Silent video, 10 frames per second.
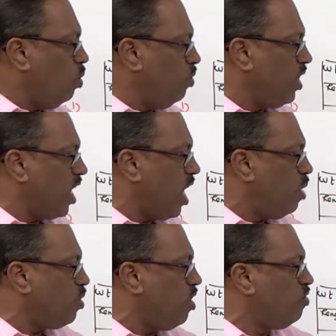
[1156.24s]
with the
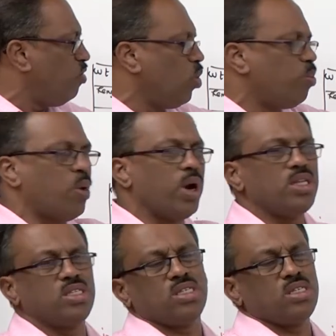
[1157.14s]
help of 4
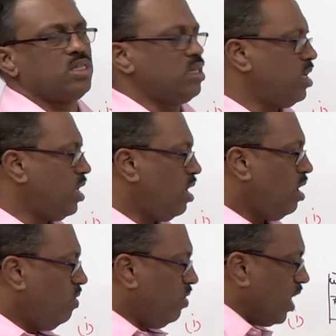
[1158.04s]
points.
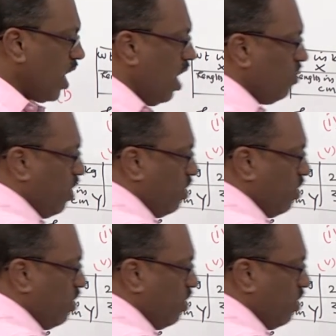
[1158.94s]
With the help